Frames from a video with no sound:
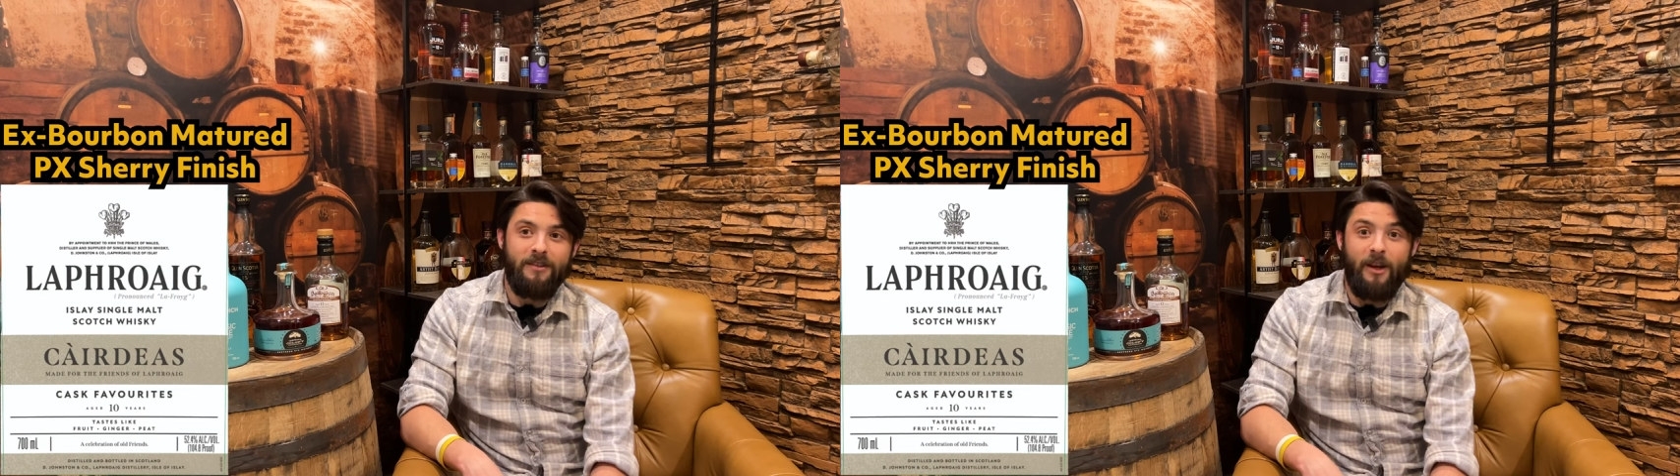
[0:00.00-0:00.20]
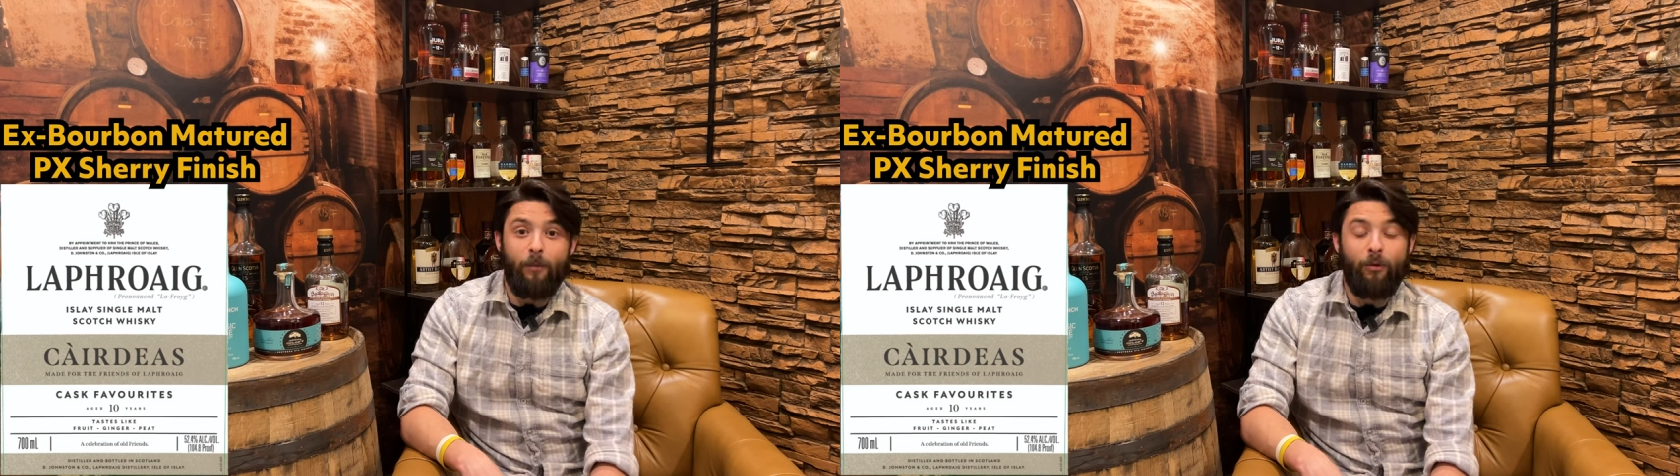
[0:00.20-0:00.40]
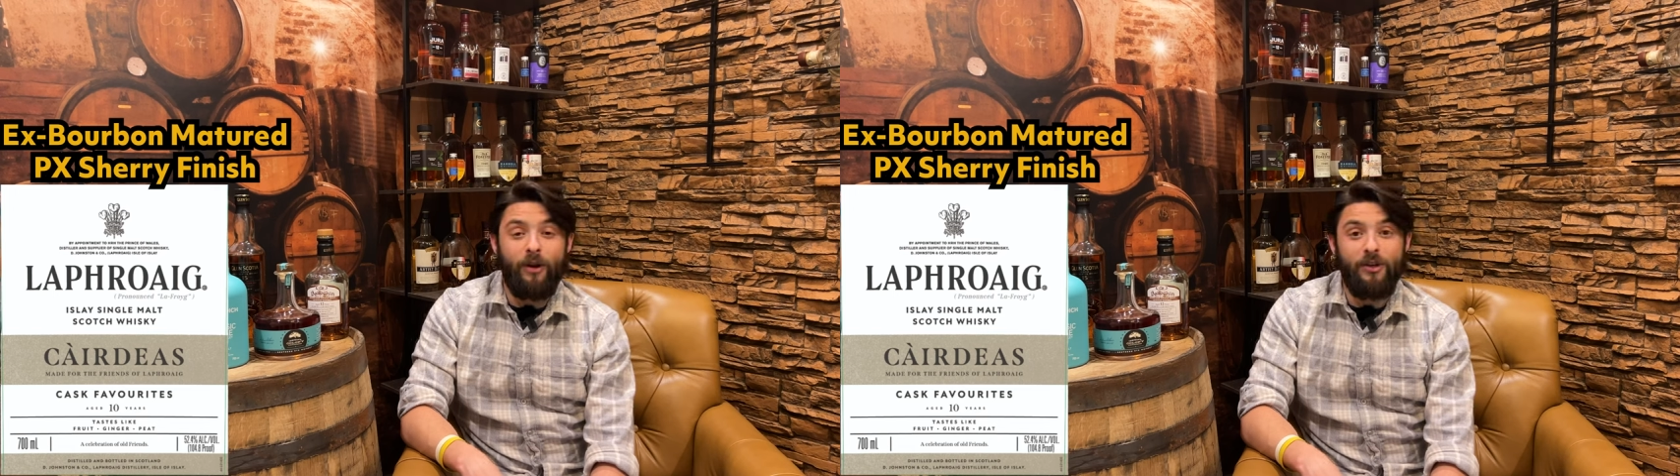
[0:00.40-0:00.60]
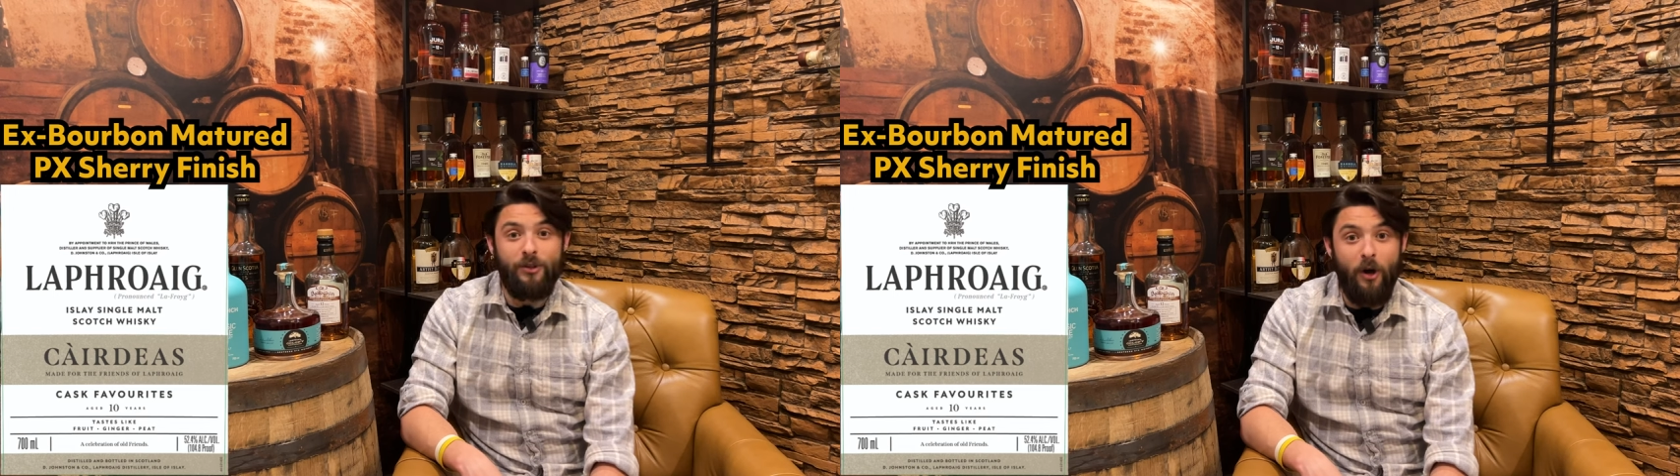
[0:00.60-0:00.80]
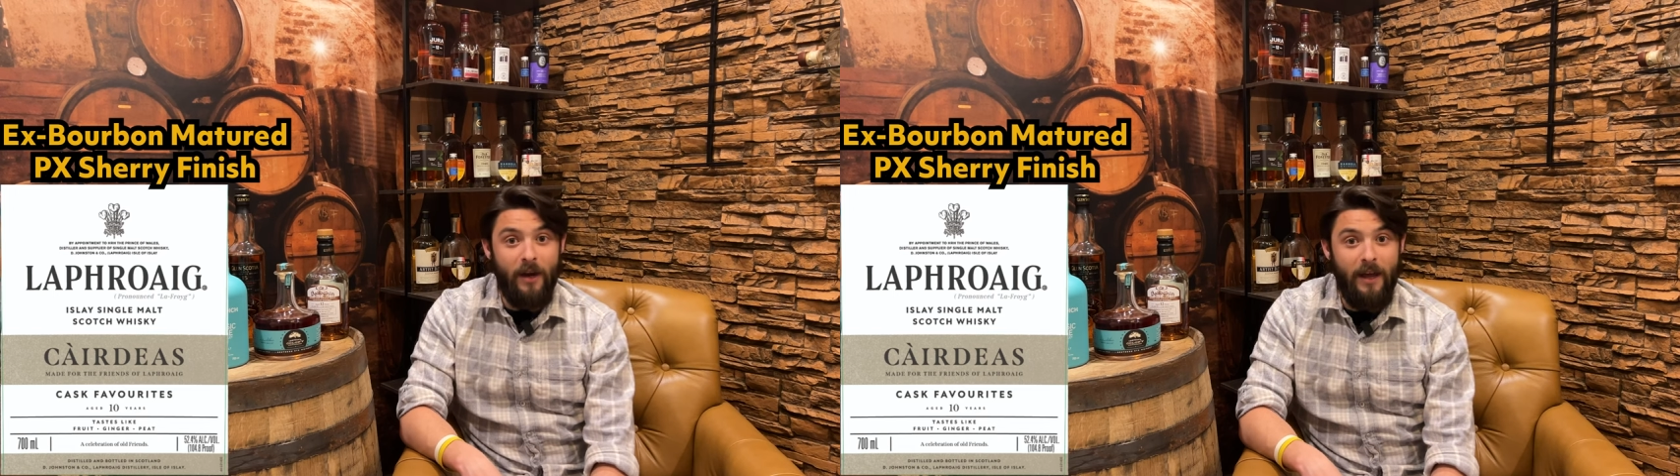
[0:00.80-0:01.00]
that are pretty
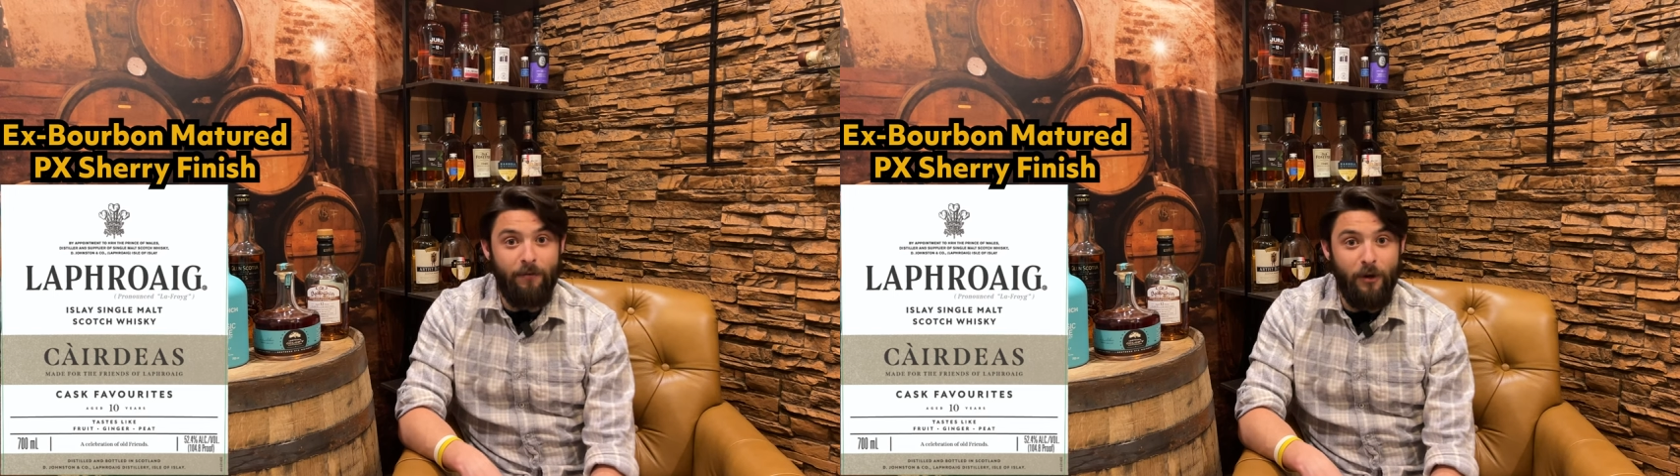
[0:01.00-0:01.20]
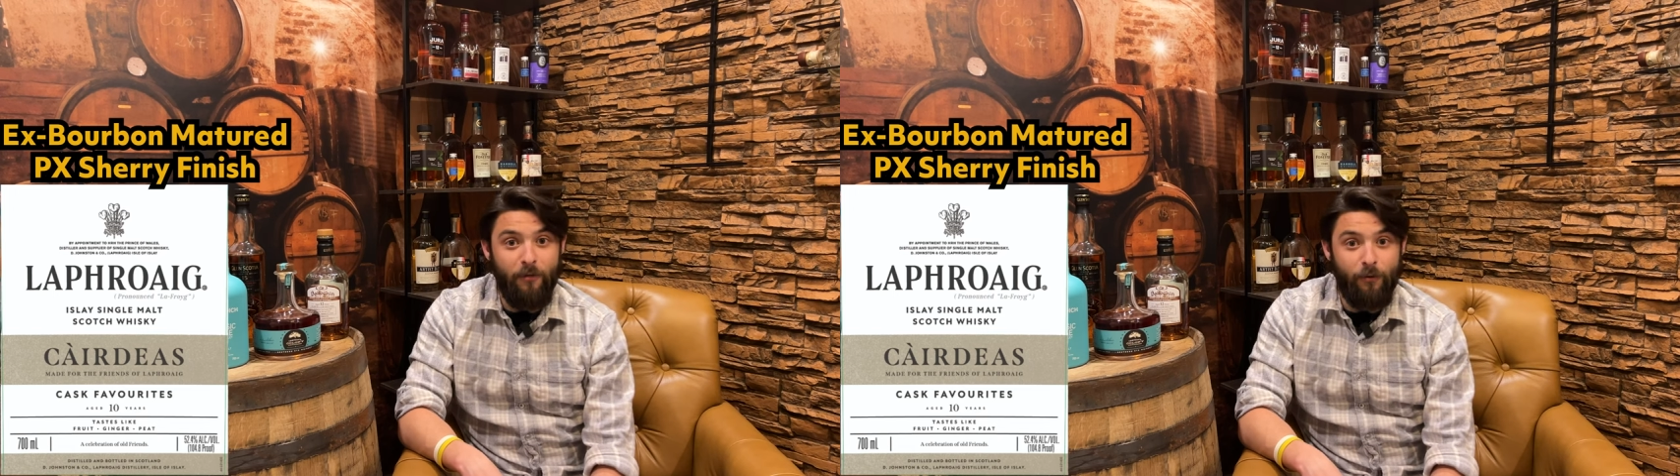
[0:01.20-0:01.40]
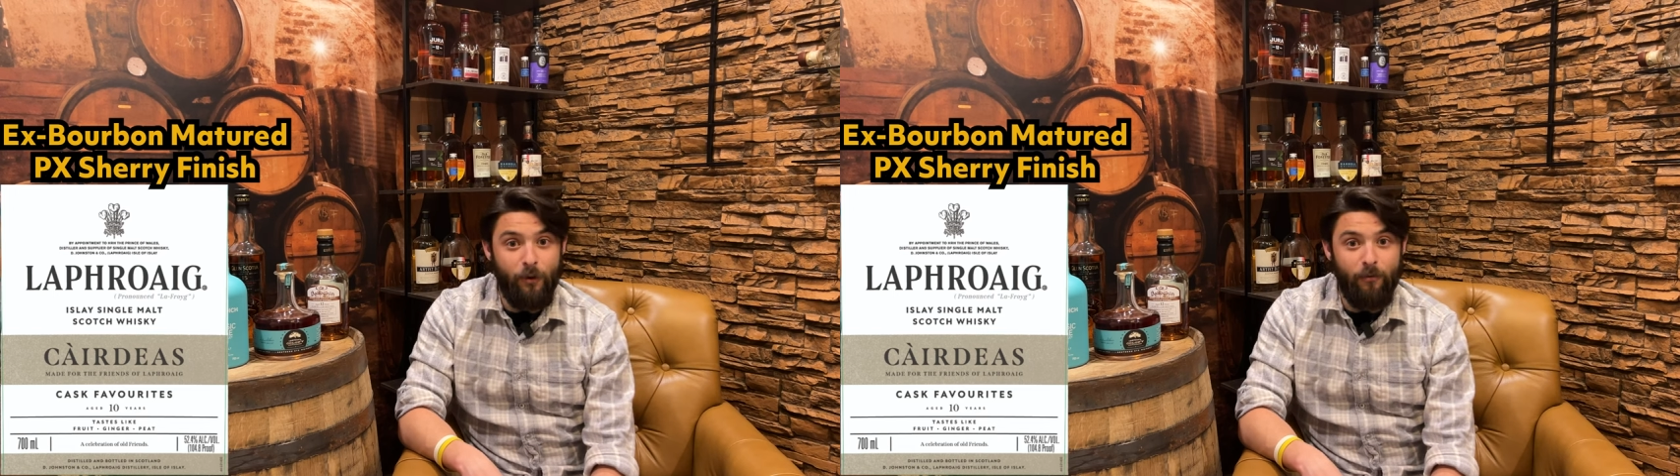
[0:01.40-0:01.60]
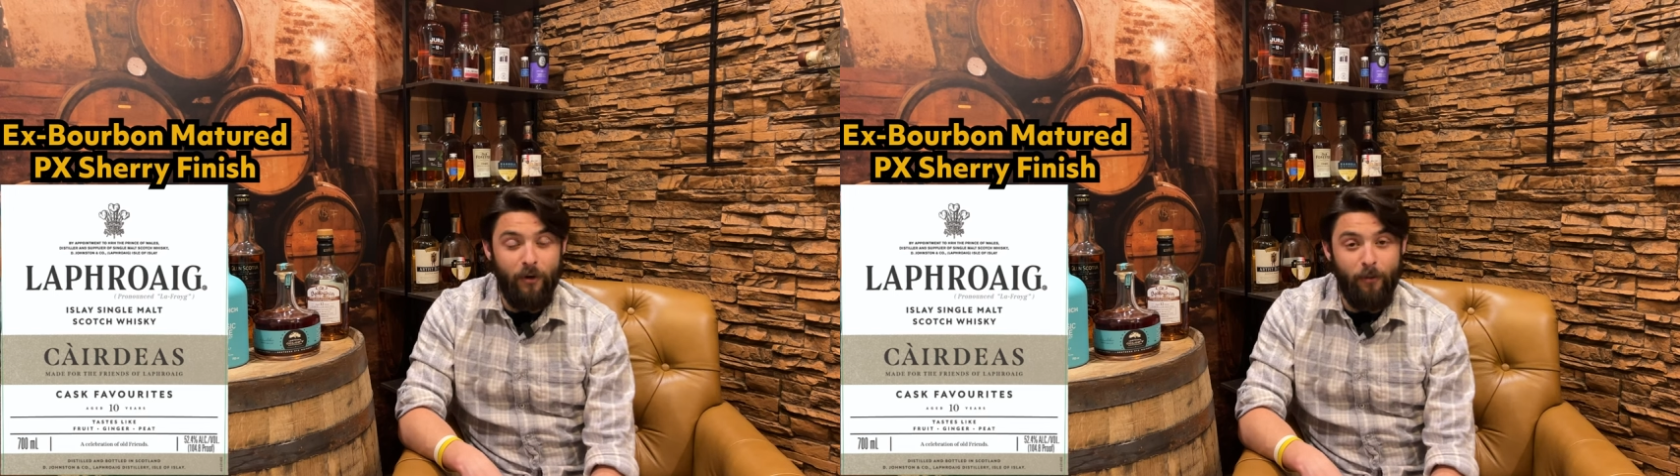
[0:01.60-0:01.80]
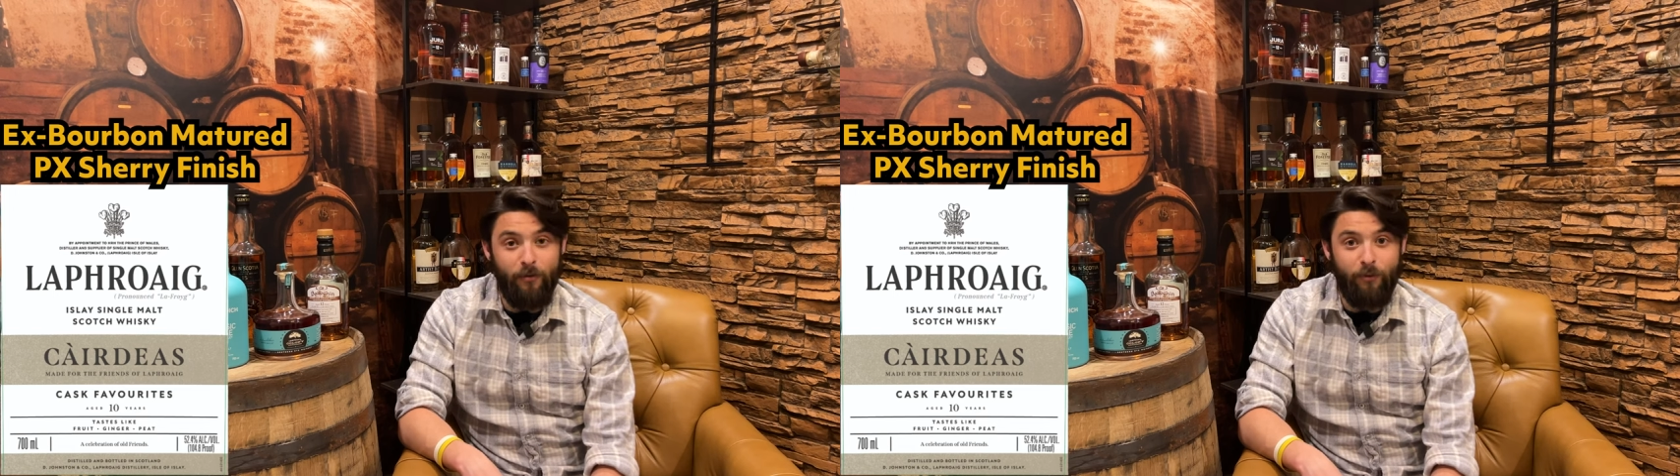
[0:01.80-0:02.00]
sought after from
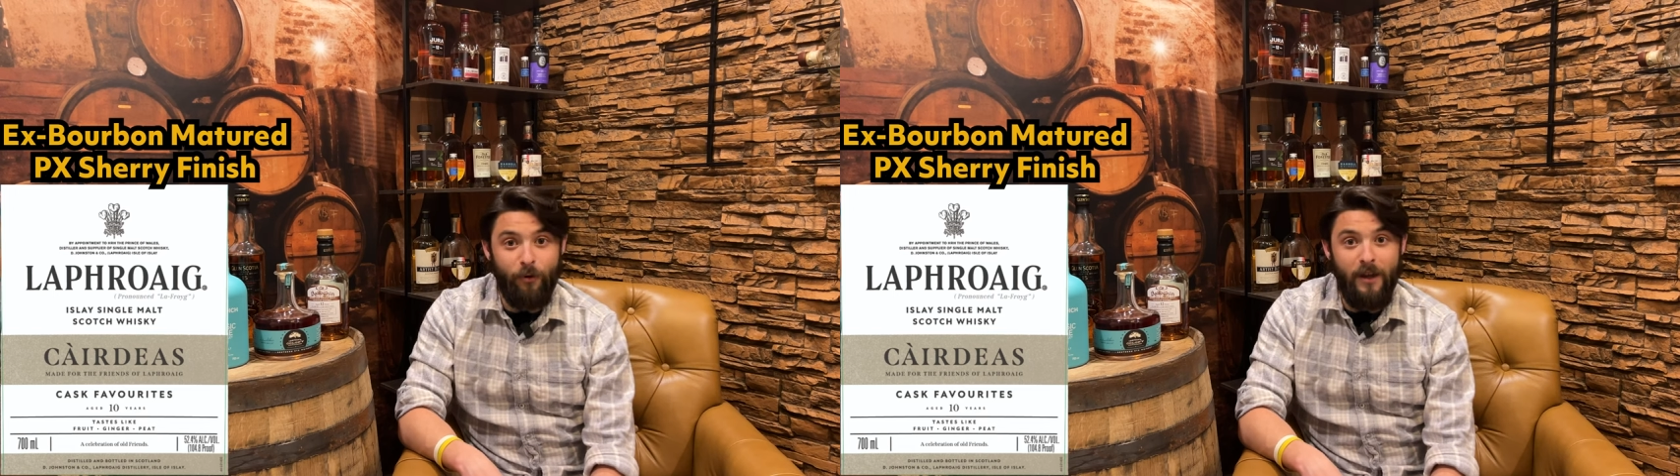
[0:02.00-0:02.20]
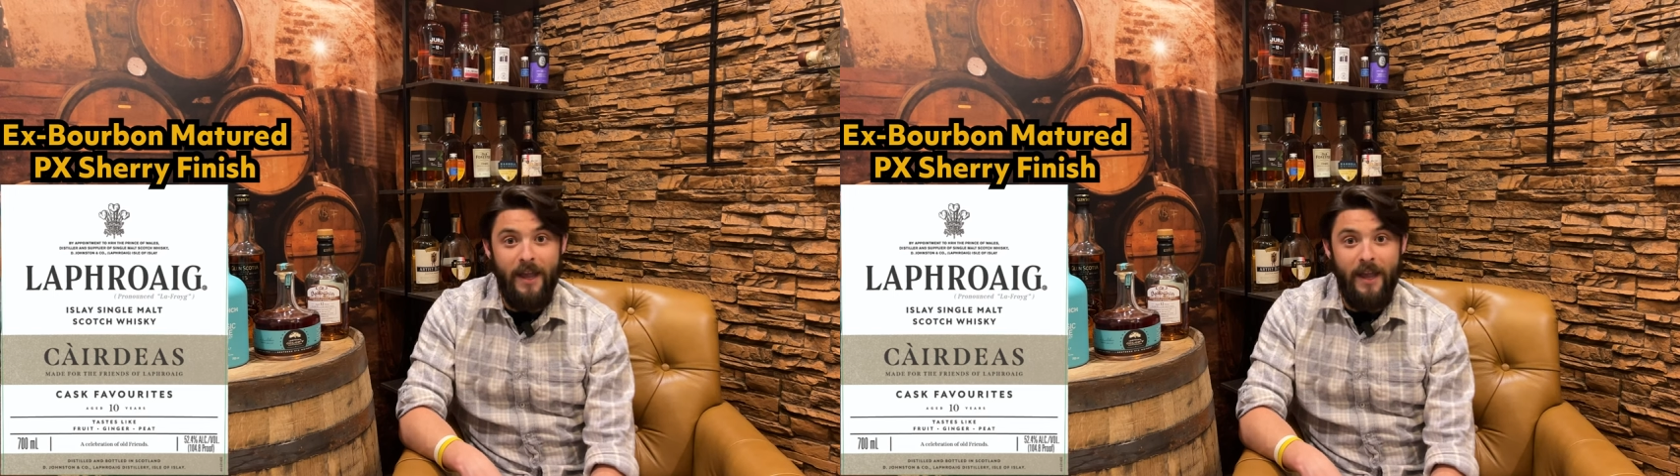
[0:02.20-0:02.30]
Laphroaig,